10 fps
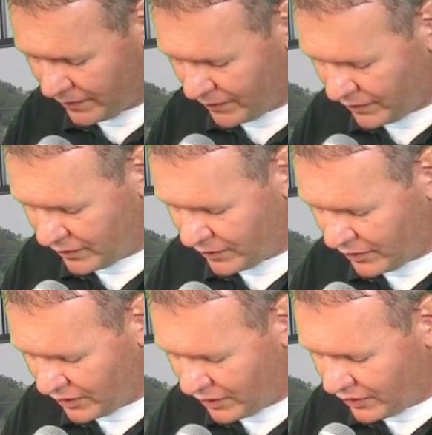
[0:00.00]

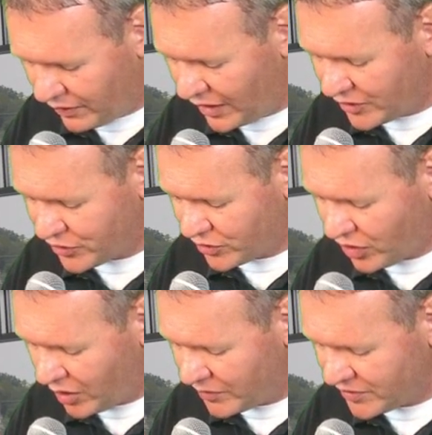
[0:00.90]

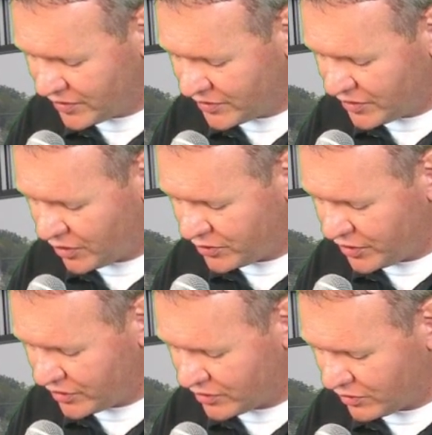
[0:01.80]
That's your Thomas &
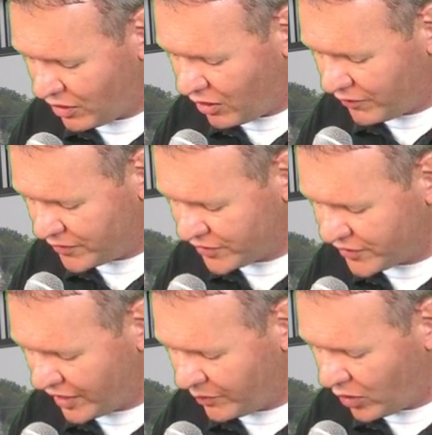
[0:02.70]
Associates Law
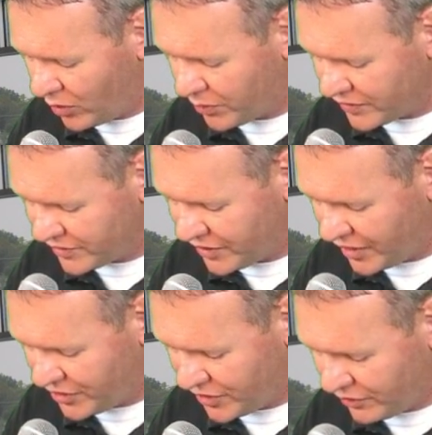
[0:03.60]
Office Game Ball
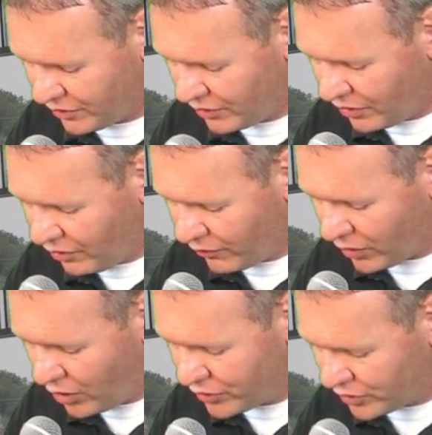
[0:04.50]
presentation.
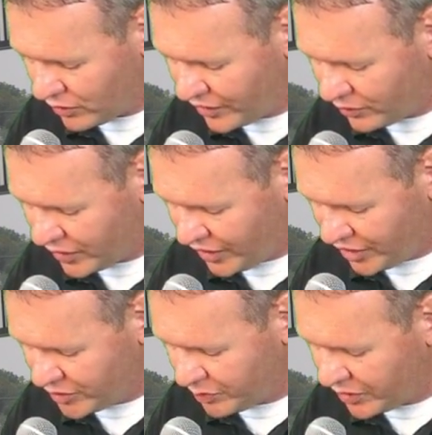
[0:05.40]
For all your legal
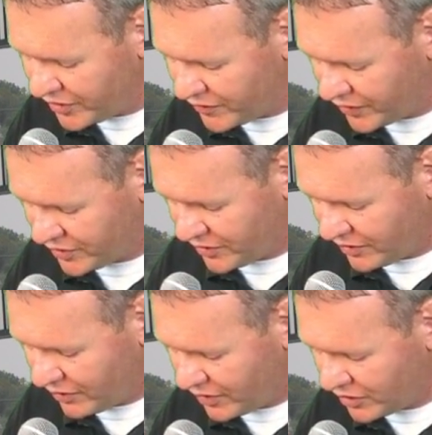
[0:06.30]
needs, please
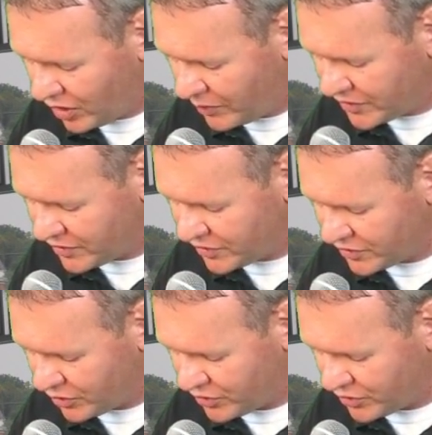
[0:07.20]
visit the Thomas &